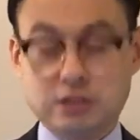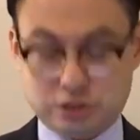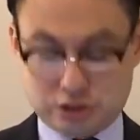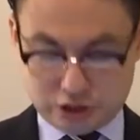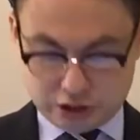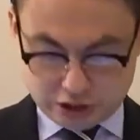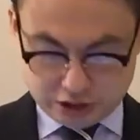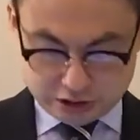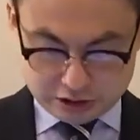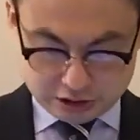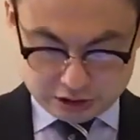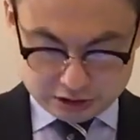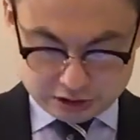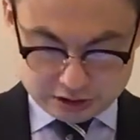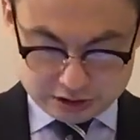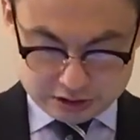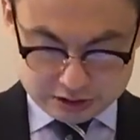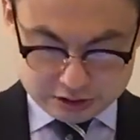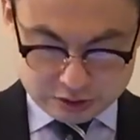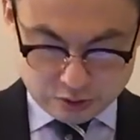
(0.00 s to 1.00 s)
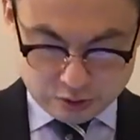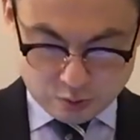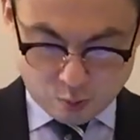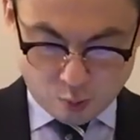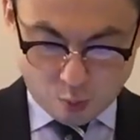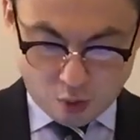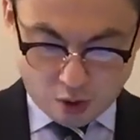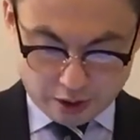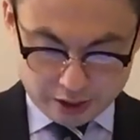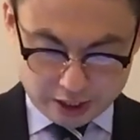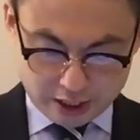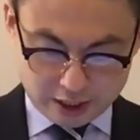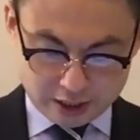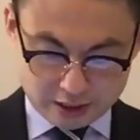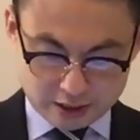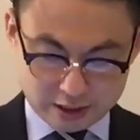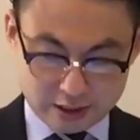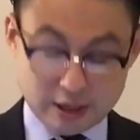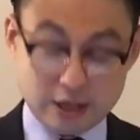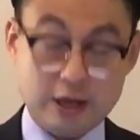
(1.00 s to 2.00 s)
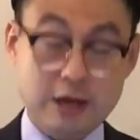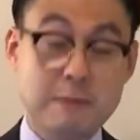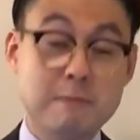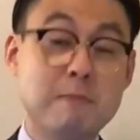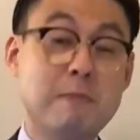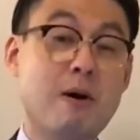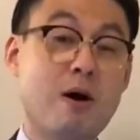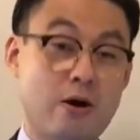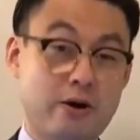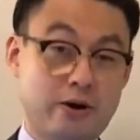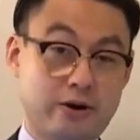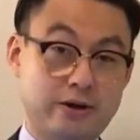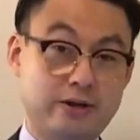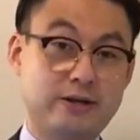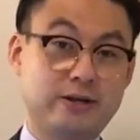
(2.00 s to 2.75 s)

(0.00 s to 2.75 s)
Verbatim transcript: Jesus' warning in part.